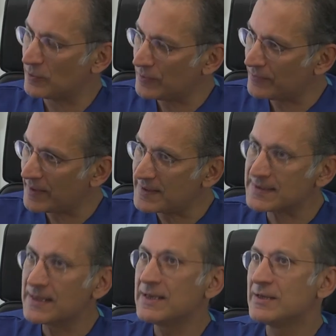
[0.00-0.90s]
early
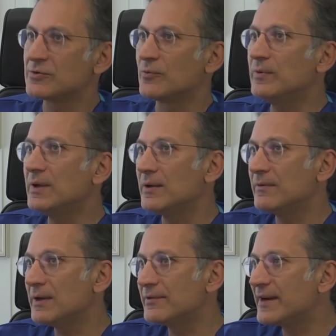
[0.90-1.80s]
phase, so we have
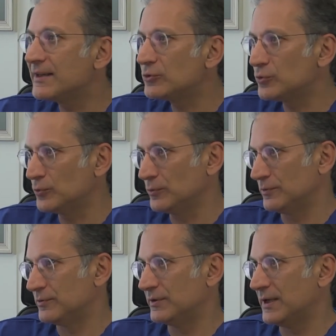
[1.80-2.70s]
a great tool
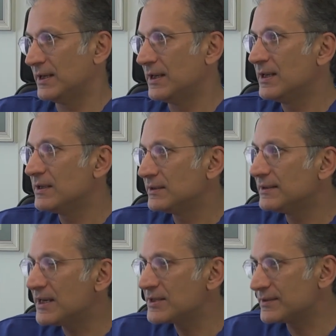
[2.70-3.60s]
today, the
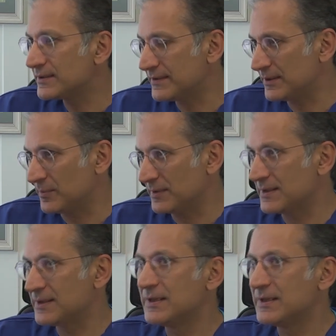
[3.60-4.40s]
laser treatment.